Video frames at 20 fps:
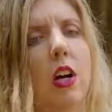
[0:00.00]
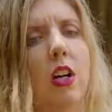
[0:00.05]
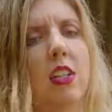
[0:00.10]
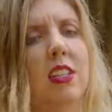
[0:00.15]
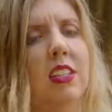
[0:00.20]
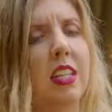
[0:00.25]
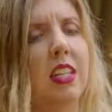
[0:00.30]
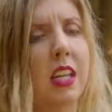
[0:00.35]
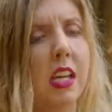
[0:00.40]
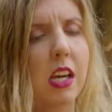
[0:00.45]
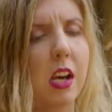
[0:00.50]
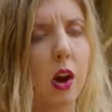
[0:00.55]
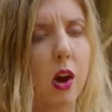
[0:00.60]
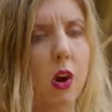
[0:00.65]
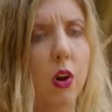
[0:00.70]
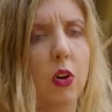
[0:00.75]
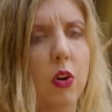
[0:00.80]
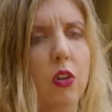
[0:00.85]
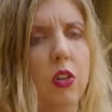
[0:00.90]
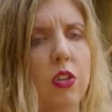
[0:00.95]

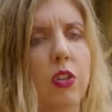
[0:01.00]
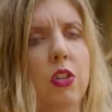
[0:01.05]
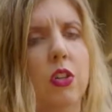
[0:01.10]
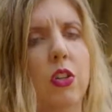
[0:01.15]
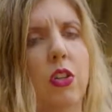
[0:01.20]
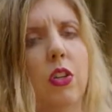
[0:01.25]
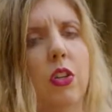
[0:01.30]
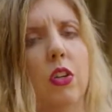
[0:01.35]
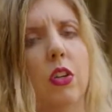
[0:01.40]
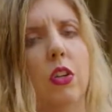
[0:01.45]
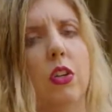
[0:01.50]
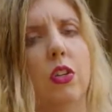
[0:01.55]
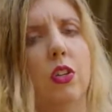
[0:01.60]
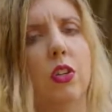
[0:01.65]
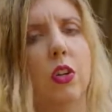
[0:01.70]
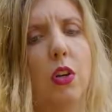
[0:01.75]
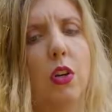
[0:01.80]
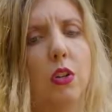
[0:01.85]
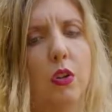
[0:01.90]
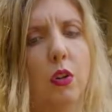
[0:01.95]
CEOs,
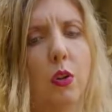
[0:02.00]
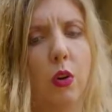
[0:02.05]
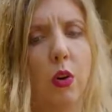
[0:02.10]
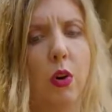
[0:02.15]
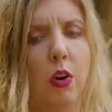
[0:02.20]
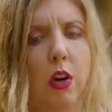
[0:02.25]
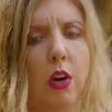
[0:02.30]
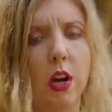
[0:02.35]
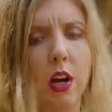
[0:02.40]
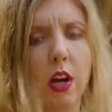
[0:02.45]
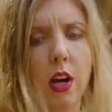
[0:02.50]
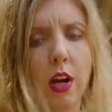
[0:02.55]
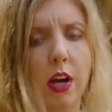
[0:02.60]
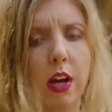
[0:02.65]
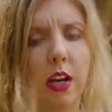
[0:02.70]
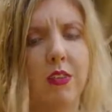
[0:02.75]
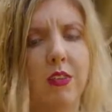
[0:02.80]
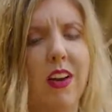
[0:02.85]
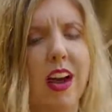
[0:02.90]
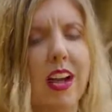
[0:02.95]
to
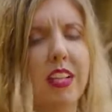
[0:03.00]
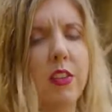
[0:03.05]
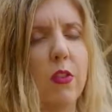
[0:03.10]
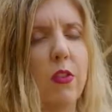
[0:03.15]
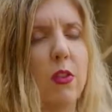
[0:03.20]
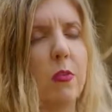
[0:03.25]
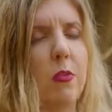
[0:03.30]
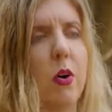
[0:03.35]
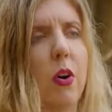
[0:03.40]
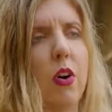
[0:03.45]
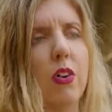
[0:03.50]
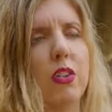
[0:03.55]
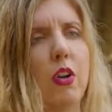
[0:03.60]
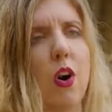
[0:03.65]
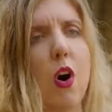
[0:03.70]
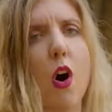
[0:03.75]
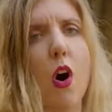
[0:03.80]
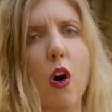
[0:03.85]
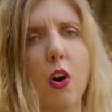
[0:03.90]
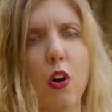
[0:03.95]
advisory boards
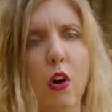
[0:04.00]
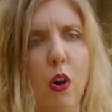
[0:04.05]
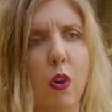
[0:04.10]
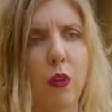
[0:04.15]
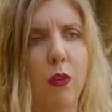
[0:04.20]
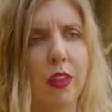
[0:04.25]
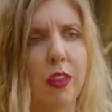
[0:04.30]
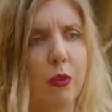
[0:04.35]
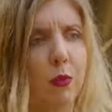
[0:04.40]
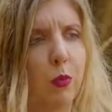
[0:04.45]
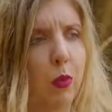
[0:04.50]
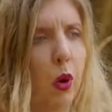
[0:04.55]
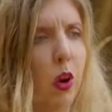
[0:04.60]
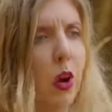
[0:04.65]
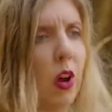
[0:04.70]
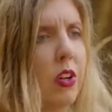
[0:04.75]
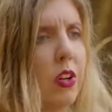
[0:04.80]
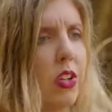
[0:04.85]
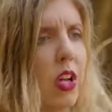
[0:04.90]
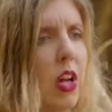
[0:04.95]
all over the
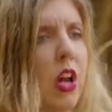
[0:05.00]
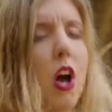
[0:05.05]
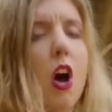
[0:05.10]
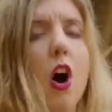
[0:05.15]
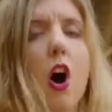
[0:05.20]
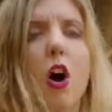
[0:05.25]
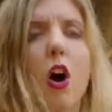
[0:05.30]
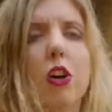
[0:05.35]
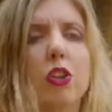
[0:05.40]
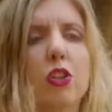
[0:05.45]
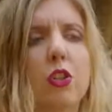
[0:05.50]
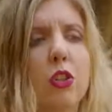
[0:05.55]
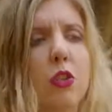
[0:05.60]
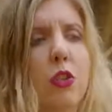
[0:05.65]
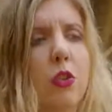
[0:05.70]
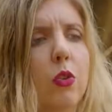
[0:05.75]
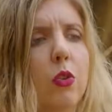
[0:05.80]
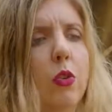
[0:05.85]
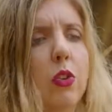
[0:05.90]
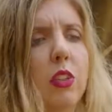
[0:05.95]
world, also
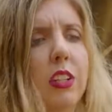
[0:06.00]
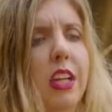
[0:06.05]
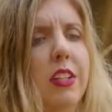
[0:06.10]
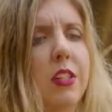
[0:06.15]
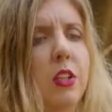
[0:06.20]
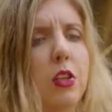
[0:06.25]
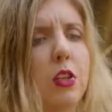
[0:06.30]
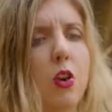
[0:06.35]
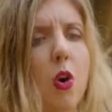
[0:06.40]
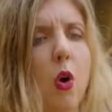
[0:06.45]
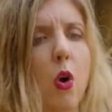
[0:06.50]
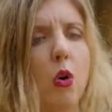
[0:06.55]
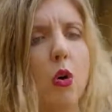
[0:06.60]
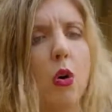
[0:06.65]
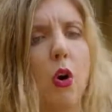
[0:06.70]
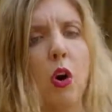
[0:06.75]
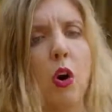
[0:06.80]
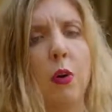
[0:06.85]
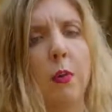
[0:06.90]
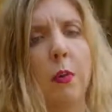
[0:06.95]
to get to
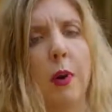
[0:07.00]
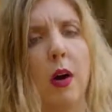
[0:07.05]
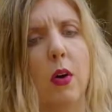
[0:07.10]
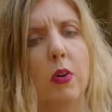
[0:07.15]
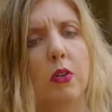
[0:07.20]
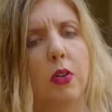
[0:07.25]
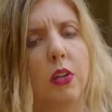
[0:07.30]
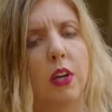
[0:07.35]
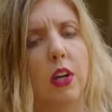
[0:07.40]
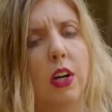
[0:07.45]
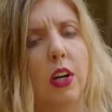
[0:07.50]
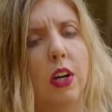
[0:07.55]
know about,